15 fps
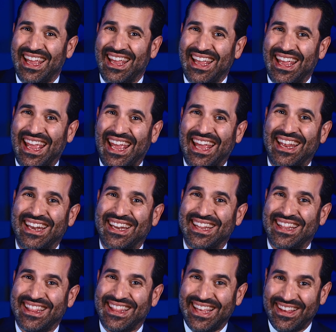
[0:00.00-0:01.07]
and
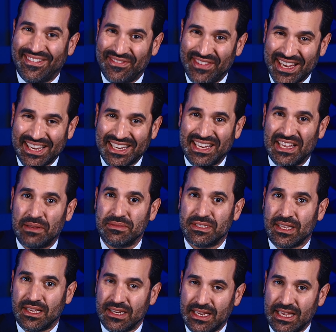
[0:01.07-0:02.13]
the victim's
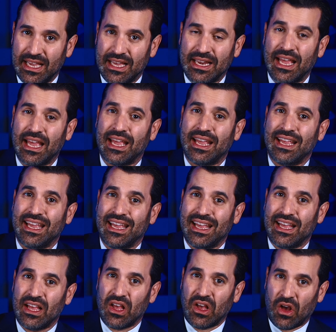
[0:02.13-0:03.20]
D N A
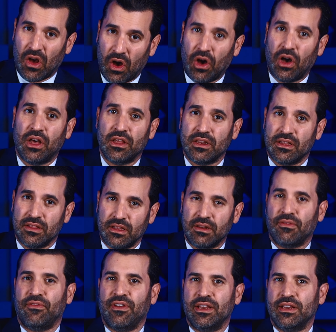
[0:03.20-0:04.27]
on the
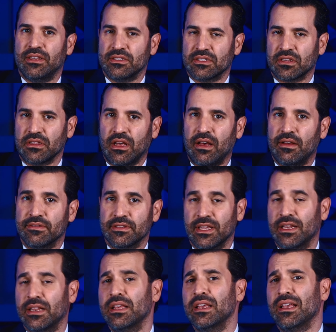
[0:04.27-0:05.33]
defendant's gloves, and
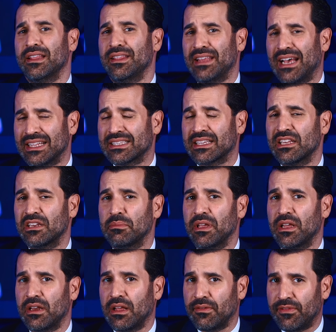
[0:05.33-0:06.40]
that's going to be
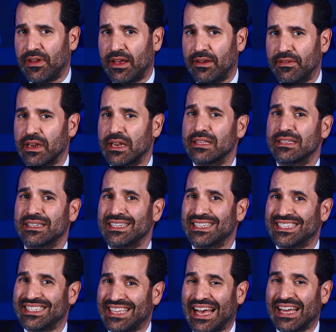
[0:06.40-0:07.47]
enough evidence to
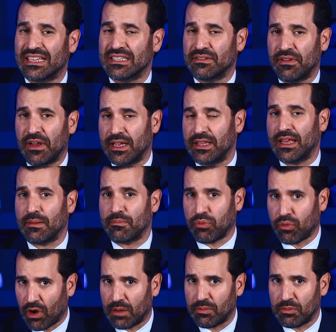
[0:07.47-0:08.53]
satisfy that
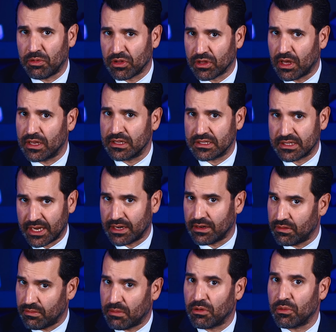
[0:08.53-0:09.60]
probable cause standard.
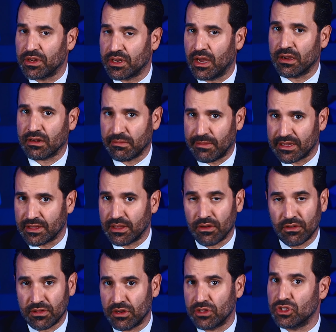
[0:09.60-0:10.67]
Remember, we talked about that
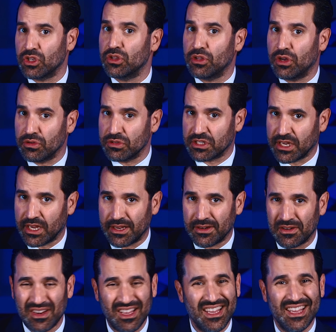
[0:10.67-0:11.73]
earlier. It's a low standard.
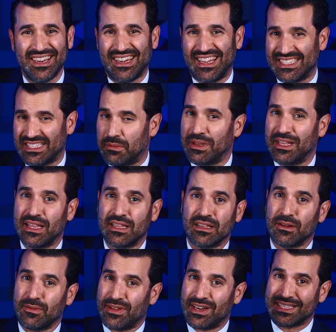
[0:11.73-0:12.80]
Doesn't mean that the
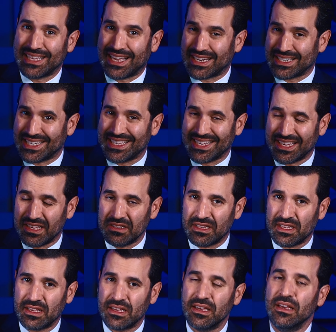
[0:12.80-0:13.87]
defendant's actually
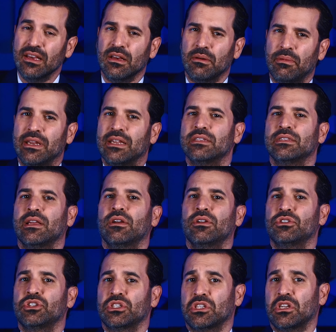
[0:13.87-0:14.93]
guilty, but is there
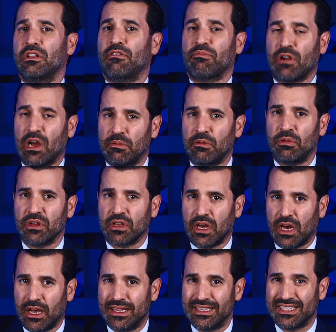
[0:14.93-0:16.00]
just enough probable
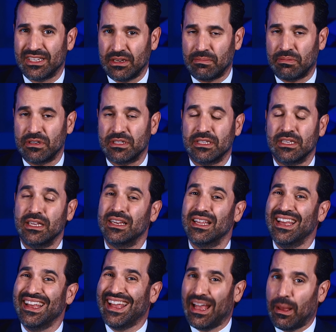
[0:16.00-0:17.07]
cause to proceed?
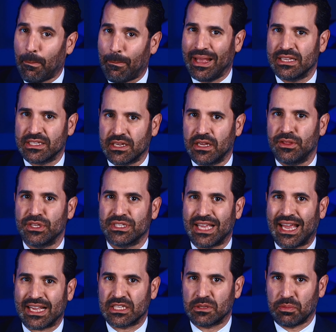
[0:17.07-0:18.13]
And based on this
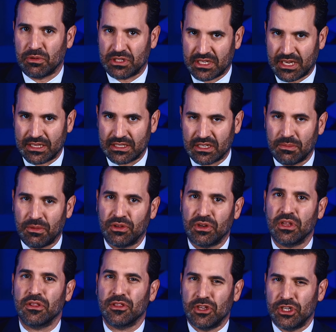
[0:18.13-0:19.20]
expert's testimony,
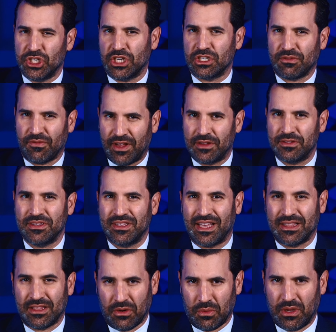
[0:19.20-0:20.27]
the judge found that
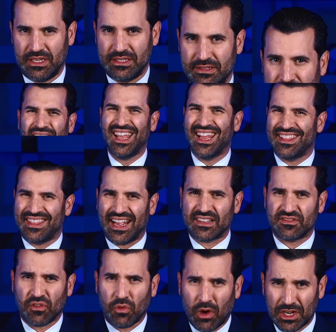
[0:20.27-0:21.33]
there was. Thanks
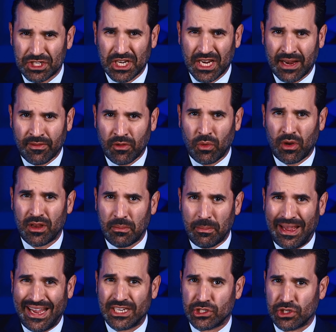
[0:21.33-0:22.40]
for watching, everyone.
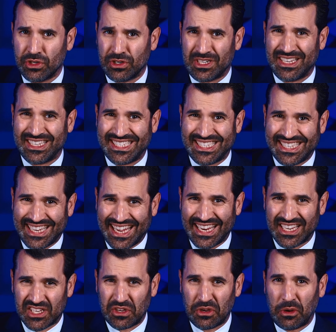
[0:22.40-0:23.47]
Make sure to
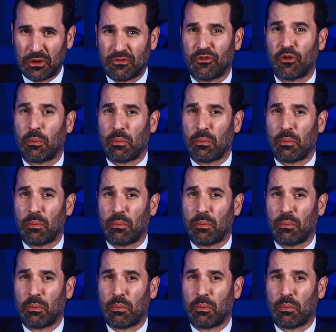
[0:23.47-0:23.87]
stay tuned for